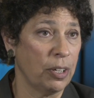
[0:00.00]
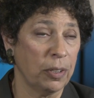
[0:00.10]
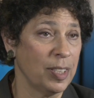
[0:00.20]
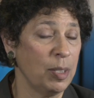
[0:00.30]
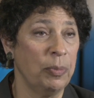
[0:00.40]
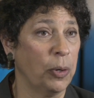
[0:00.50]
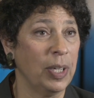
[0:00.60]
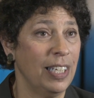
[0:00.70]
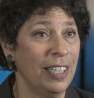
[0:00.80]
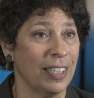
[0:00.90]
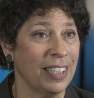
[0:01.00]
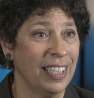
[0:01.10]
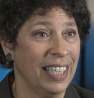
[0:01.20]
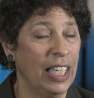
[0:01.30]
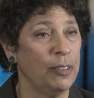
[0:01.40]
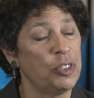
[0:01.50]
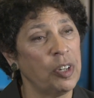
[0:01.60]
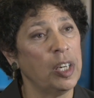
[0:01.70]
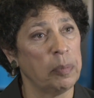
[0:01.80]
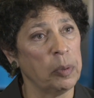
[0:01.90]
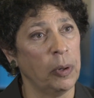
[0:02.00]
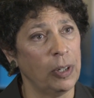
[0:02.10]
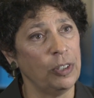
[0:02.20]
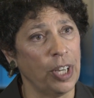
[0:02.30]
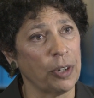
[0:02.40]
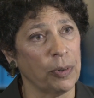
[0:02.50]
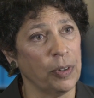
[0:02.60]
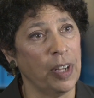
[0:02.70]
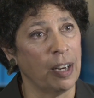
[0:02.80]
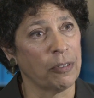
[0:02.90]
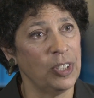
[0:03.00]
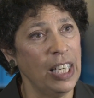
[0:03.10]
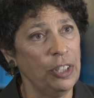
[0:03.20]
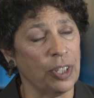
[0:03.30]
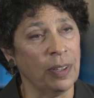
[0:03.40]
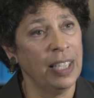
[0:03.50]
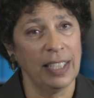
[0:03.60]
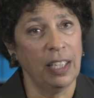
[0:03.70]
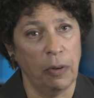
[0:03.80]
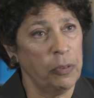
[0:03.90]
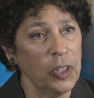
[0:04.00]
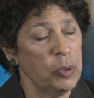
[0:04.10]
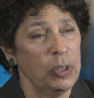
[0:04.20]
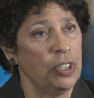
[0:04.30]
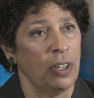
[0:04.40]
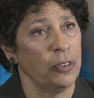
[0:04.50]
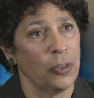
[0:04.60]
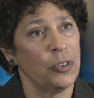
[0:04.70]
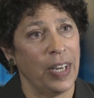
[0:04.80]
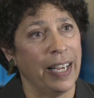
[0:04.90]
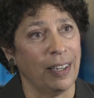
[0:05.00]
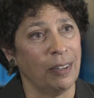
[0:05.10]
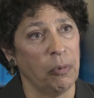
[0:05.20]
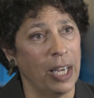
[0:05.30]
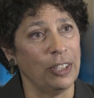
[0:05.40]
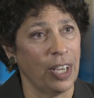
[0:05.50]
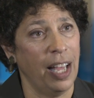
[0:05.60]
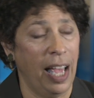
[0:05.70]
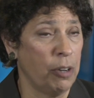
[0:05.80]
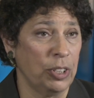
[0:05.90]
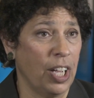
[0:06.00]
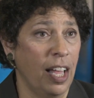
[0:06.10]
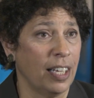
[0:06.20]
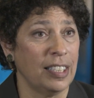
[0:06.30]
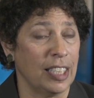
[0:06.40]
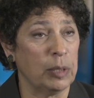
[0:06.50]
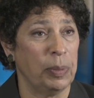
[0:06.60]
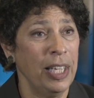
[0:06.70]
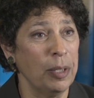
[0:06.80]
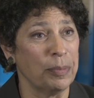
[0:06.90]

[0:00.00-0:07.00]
terrorism? No, he didn't. He was trying to promote a general conversation. Now, of course, we should understand why how jihadists explain